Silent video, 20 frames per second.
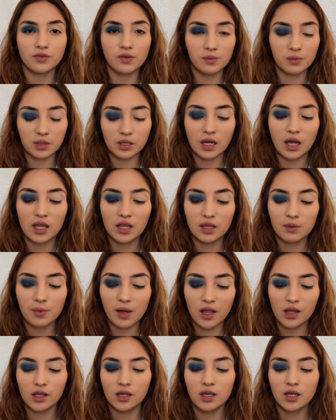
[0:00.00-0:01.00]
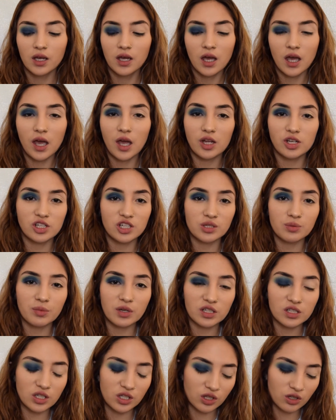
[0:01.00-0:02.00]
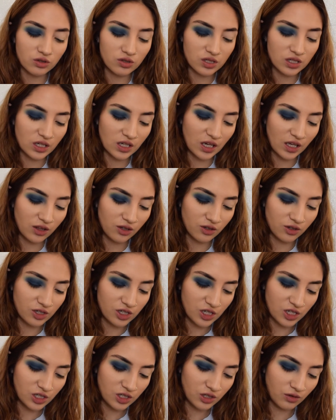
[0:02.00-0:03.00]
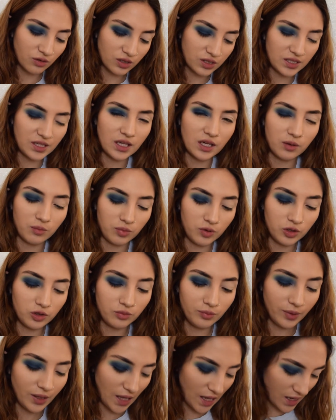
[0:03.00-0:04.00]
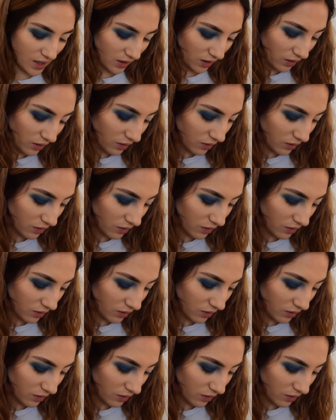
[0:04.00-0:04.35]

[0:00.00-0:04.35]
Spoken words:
from the Kylie palette and just mixing those together just so it's like a blue black.